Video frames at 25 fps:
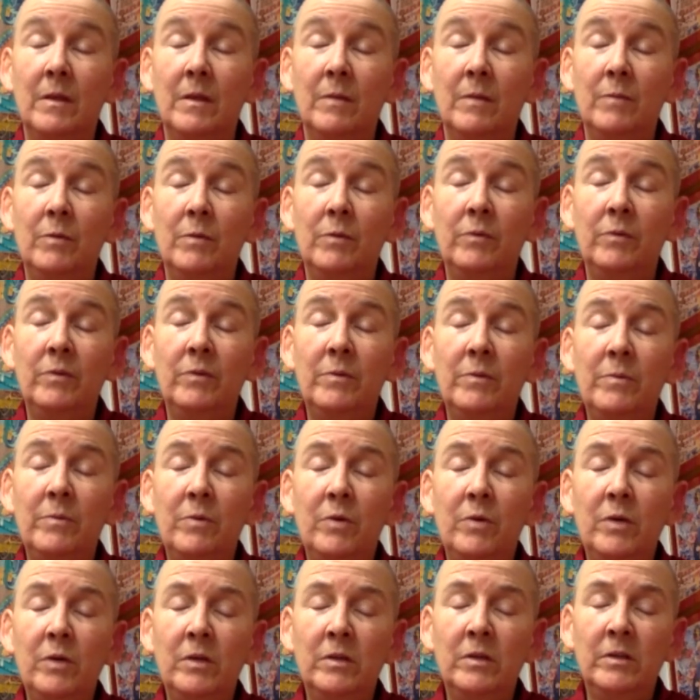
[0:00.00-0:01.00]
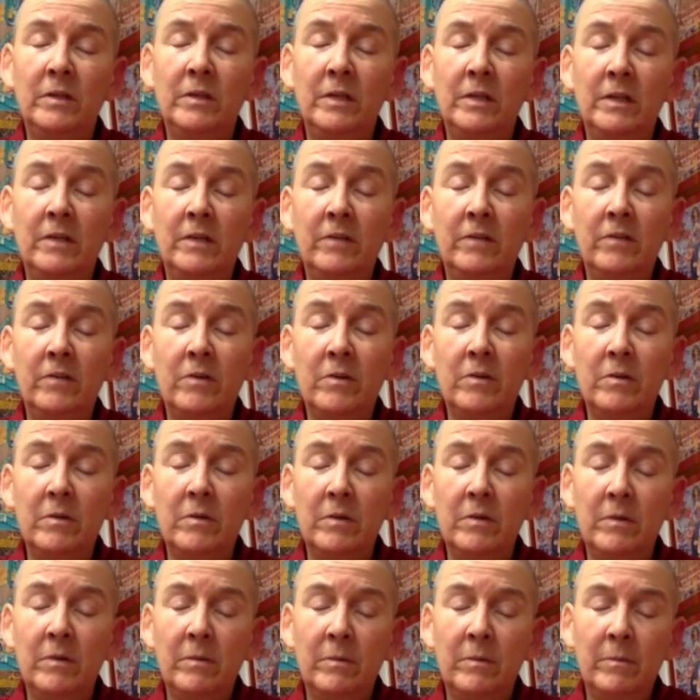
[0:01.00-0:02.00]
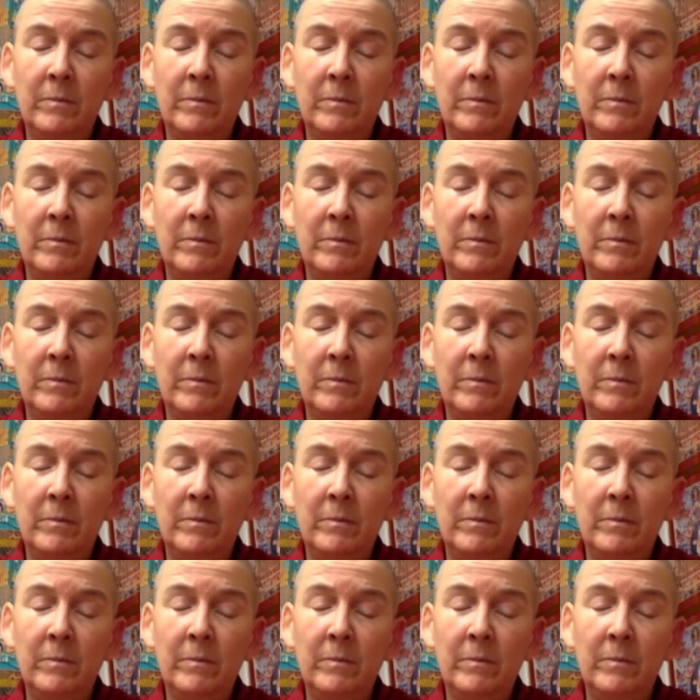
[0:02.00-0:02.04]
Most importantly, it is the